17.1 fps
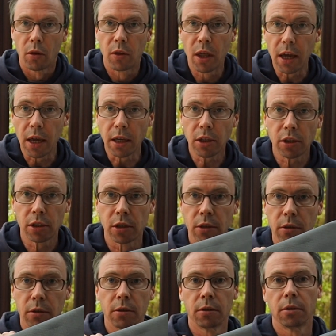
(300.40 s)

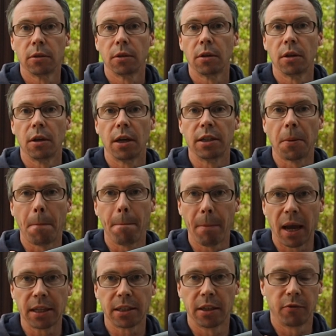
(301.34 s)
This is a
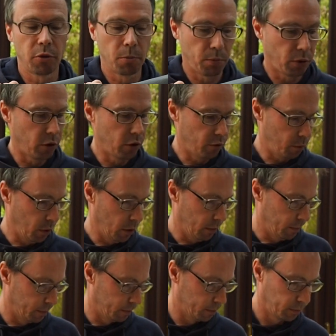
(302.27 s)
massive improvement.